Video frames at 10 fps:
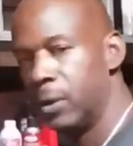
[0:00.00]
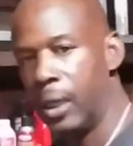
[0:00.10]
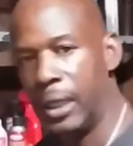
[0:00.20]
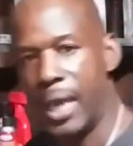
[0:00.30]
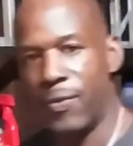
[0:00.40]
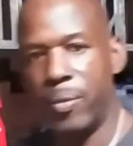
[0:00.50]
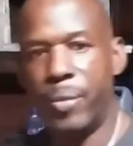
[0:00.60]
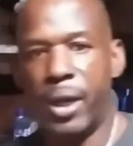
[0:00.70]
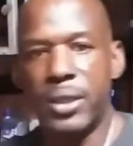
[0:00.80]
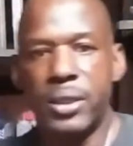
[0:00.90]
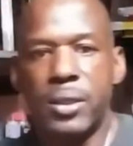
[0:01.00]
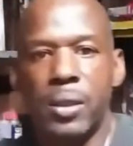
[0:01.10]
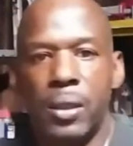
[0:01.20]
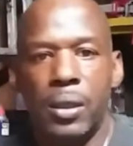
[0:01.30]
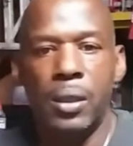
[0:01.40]
11 bucks
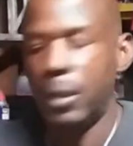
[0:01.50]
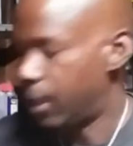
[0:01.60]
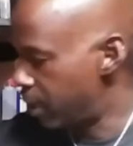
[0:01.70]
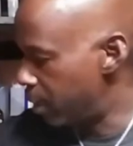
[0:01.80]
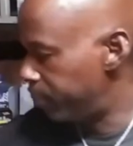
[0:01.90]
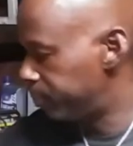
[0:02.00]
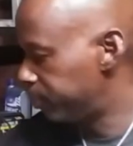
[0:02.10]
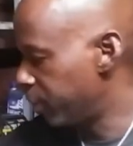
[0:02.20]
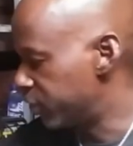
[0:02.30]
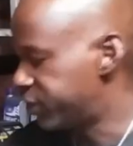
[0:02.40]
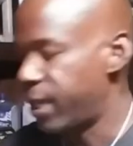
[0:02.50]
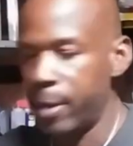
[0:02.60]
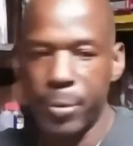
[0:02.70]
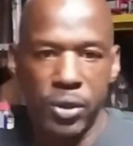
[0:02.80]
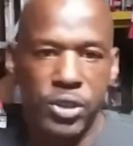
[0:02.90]
per
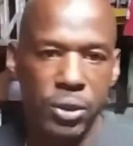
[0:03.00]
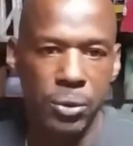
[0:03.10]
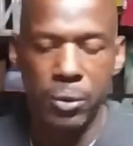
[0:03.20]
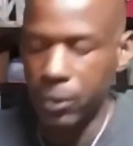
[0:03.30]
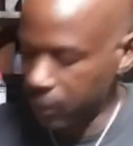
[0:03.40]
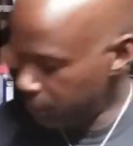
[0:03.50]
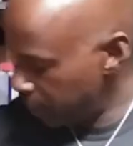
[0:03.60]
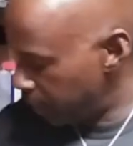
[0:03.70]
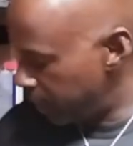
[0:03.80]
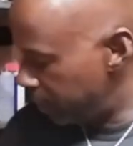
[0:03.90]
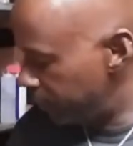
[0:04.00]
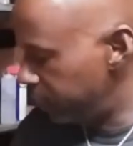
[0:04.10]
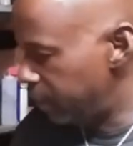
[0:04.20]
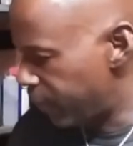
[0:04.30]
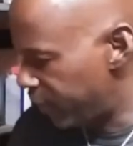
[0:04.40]
set, per 2. And
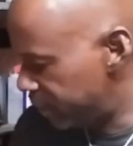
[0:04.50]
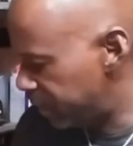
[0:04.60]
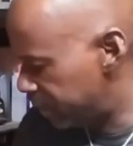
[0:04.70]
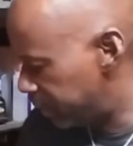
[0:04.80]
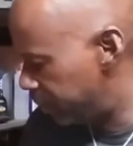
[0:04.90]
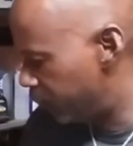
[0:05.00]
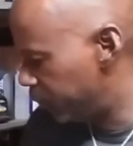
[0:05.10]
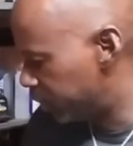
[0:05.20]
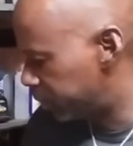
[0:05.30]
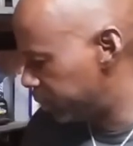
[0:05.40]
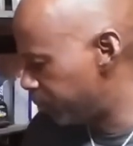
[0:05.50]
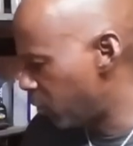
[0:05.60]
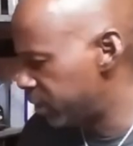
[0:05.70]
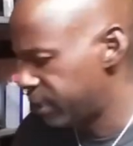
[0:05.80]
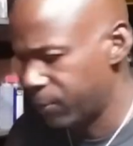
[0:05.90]
the
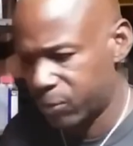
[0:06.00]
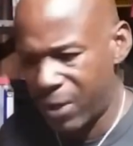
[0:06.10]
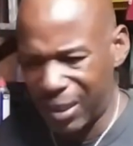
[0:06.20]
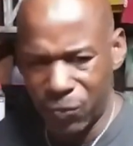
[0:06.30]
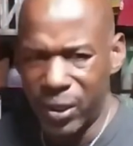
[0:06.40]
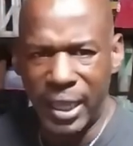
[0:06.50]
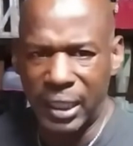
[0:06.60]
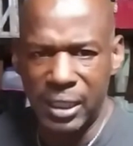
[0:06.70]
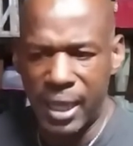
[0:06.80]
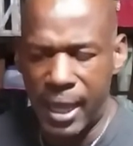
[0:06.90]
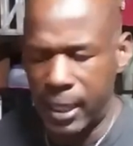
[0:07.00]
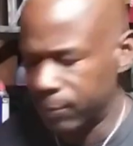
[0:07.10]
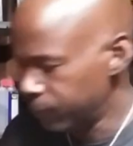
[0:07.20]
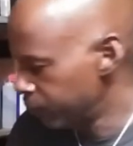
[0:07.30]
smoky tent was like $189.